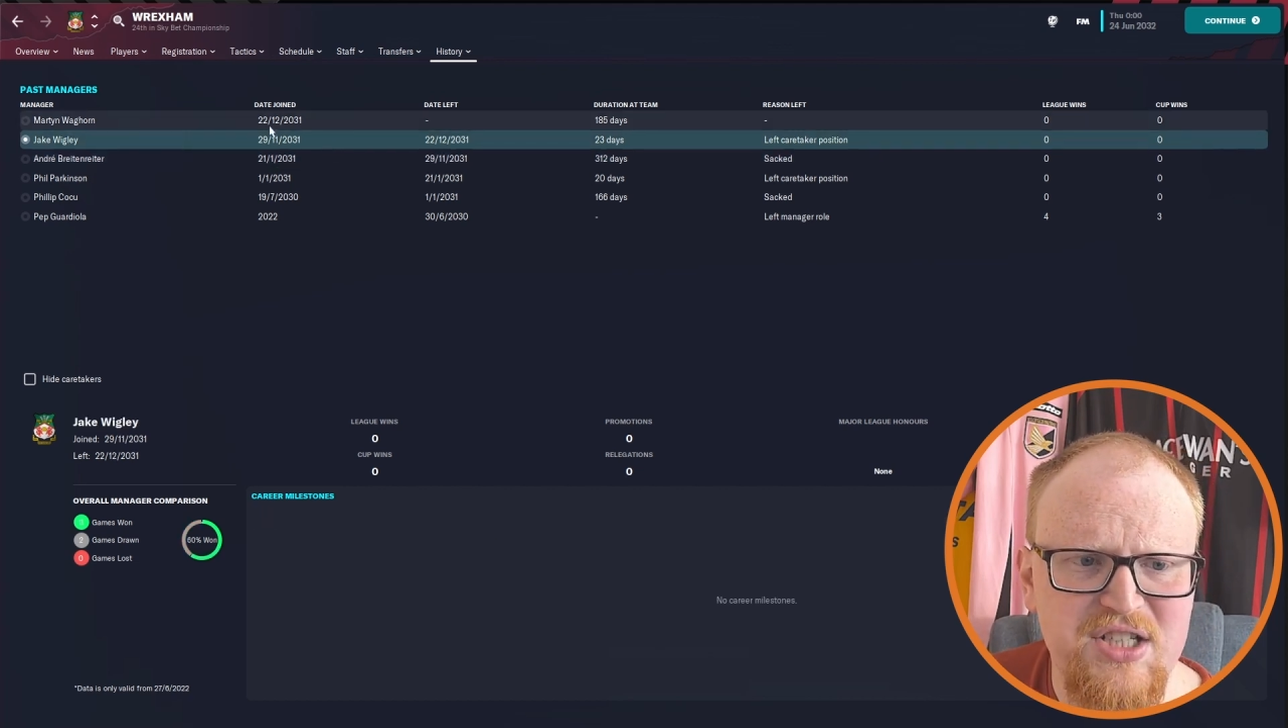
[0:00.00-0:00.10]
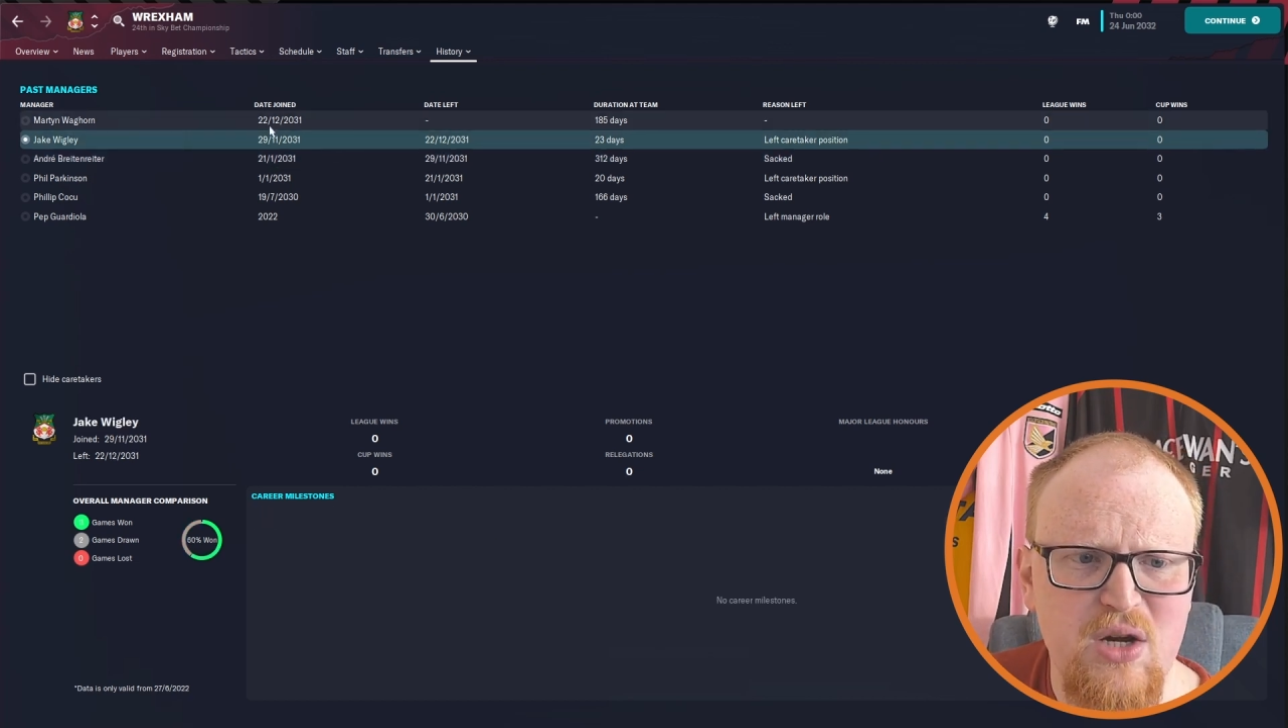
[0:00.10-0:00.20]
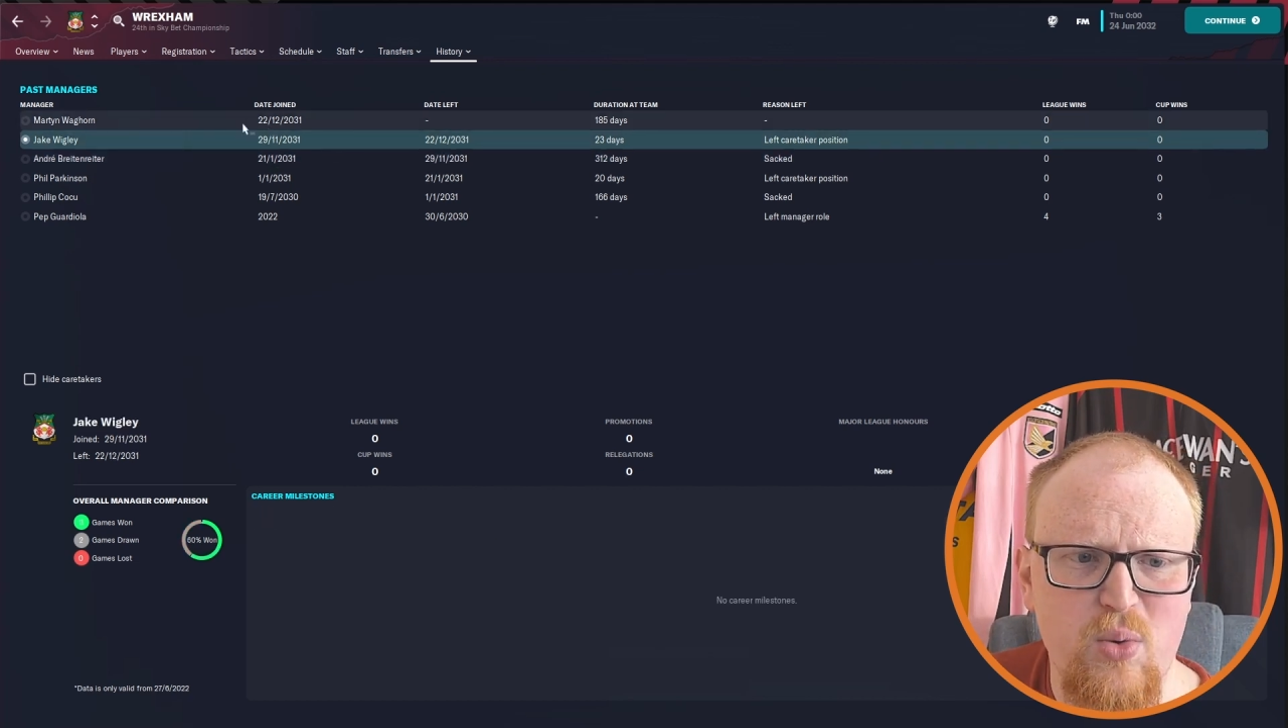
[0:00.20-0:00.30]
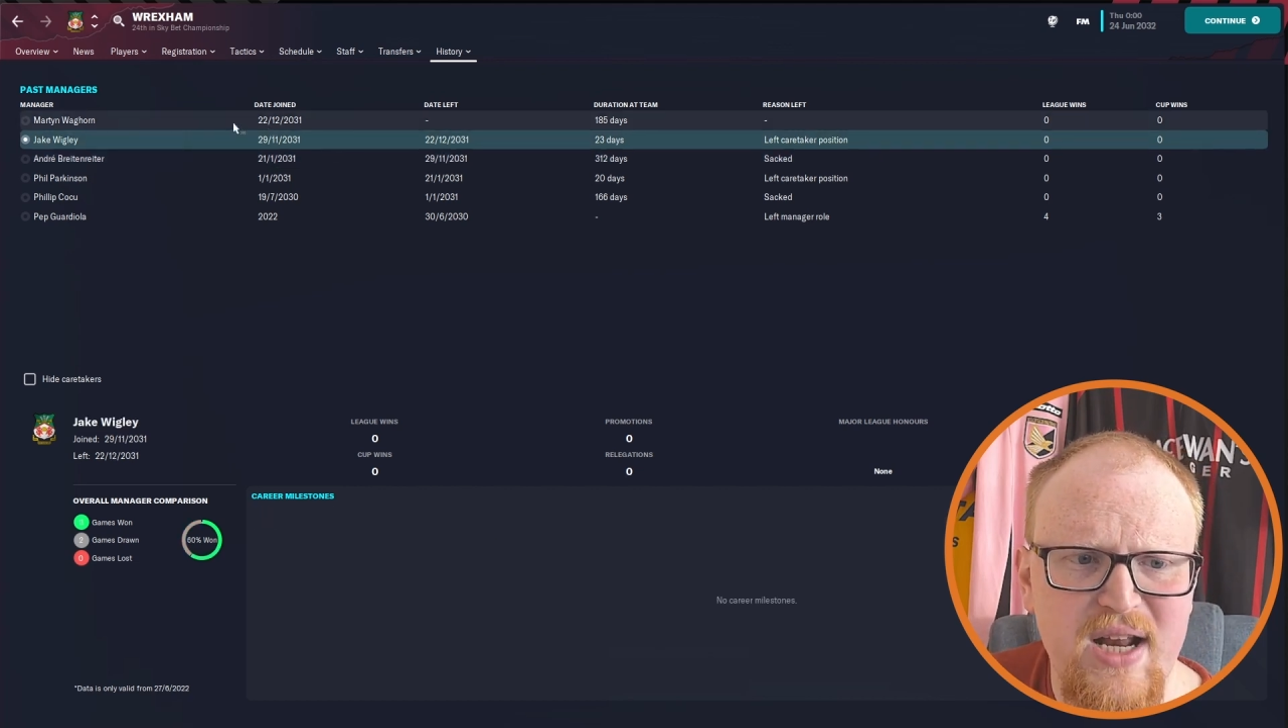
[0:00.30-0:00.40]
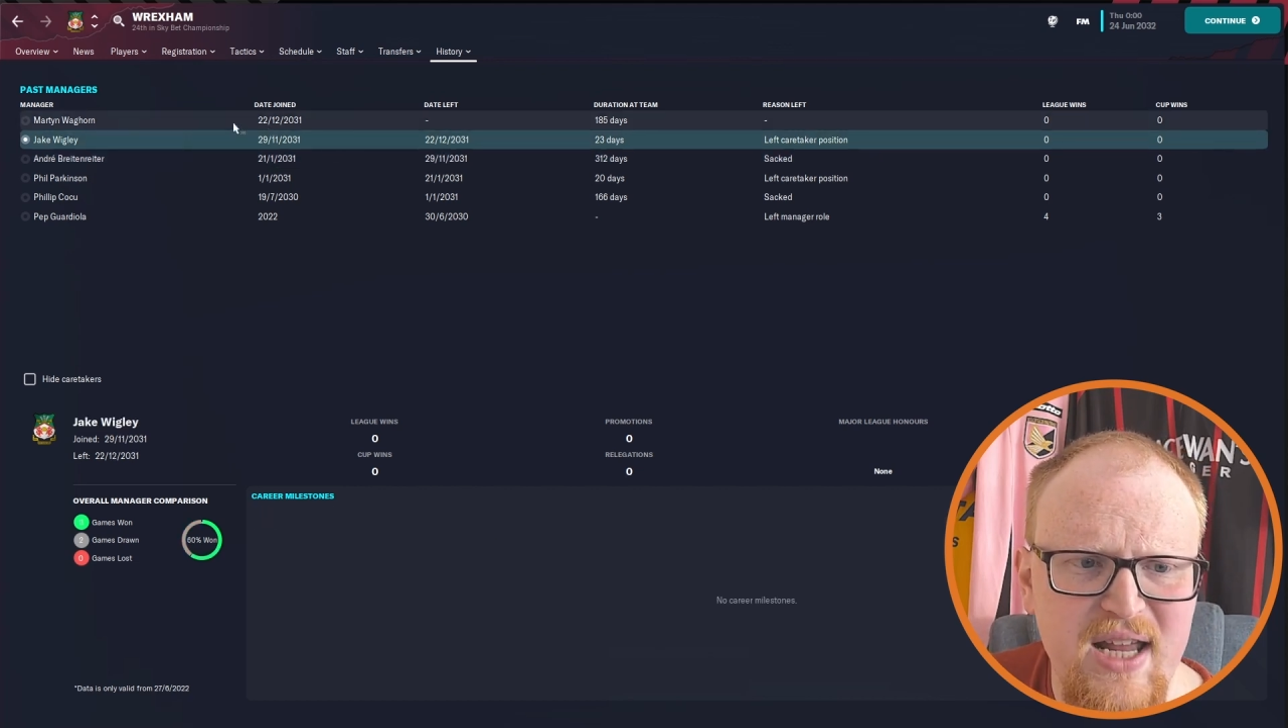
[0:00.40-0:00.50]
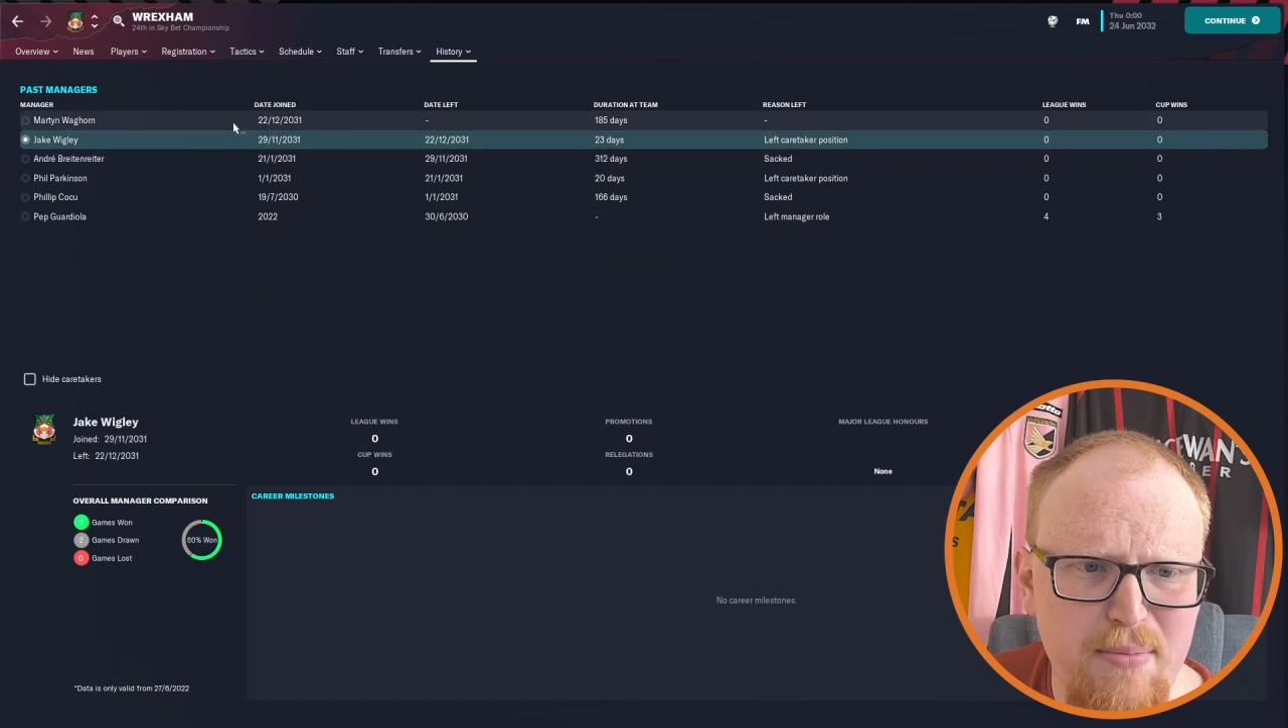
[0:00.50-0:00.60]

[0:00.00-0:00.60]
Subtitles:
Jake Wigley.